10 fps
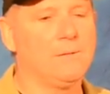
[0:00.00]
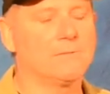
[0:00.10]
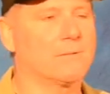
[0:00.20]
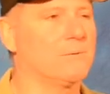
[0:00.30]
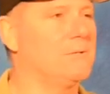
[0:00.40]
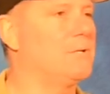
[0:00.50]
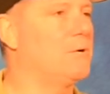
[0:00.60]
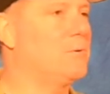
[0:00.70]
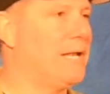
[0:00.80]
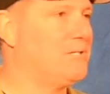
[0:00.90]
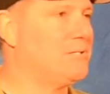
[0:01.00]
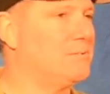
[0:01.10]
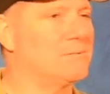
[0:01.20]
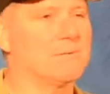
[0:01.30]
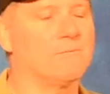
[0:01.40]
So the
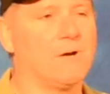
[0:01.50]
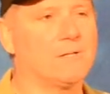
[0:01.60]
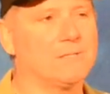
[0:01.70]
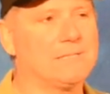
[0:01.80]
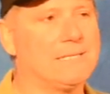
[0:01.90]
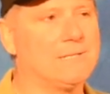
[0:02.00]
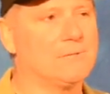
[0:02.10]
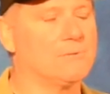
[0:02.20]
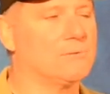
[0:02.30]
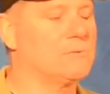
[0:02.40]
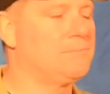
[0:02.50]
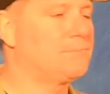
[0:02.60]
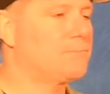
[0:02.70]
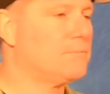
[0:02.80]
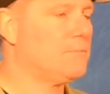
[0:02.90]
donations, volunteers,
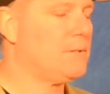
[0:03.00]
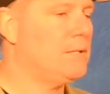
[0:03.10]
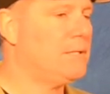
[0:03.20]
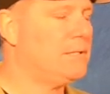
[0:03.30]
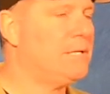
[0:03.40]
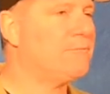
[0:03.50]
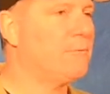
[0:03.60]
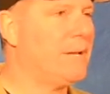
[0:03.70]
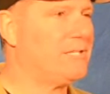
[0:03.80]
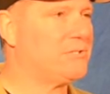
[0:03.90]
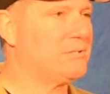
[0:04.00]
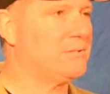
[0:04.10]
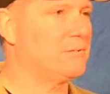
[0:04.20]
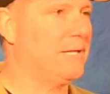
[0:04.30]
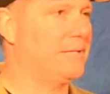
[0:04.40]
information
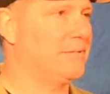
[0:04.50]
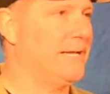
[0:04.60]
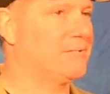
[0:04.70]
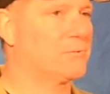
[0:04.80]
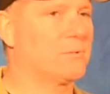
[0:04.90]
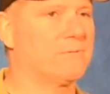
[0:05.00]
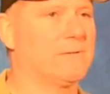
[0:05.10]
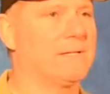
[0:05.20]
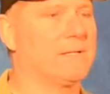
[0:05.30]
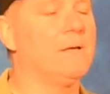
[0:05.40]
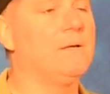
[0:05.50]
letting, that sort of thing,